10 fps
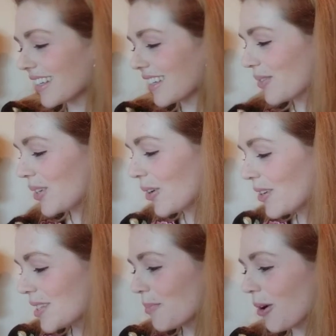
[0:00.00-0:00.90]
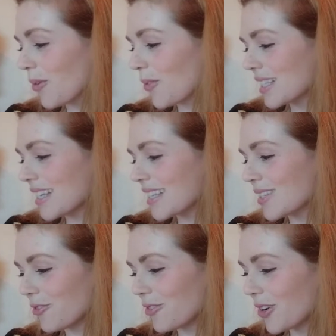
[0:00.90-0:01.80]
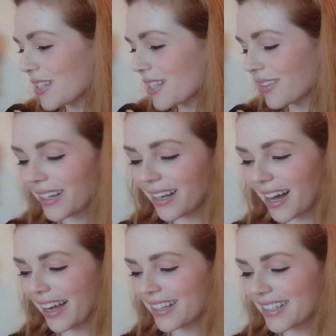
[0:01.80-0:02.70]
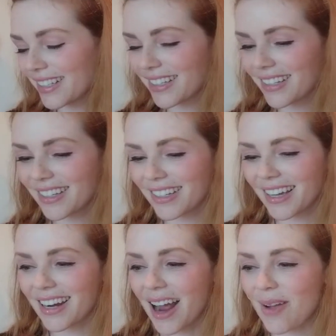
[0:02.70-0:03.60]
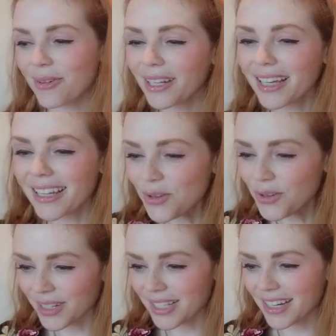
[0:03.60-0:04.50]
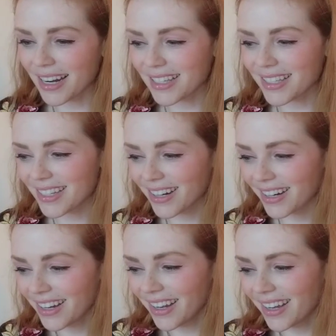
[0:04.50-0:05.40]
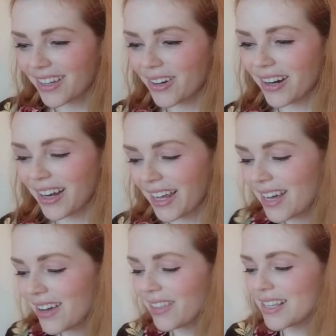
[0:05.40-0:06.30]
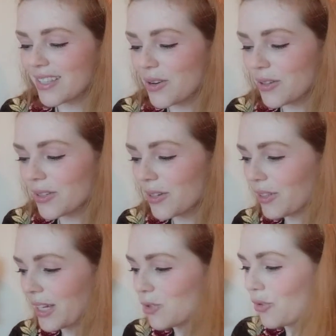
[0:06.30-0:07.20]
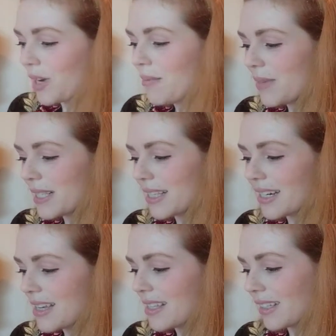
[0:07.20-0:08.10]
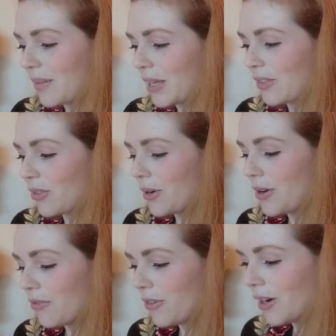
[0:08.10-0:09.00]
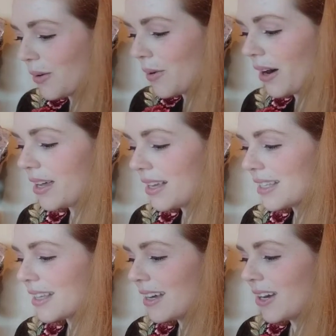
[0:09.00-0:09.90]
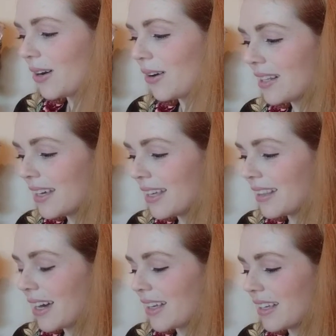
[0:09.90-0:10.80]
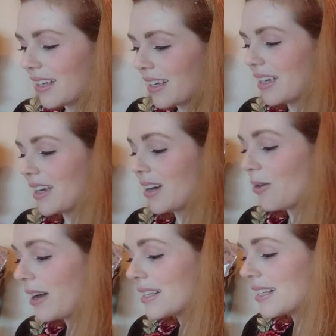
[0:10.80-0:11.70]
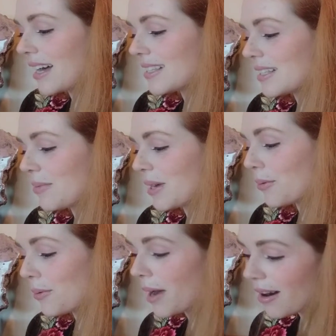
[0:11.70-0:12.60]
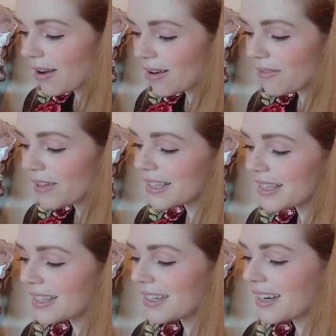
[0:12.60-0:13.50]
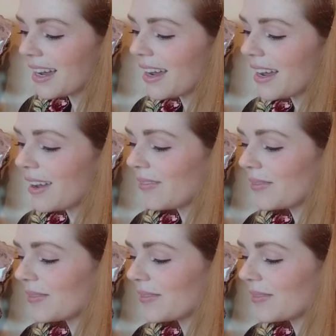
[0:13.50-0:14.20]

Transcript: We know Spirit wants us to focus on the light. I'm really interested as to, you know, any of these new sort of like dream messages coming through for Aquarius, or anything that Aquarius has to be aware of at this time.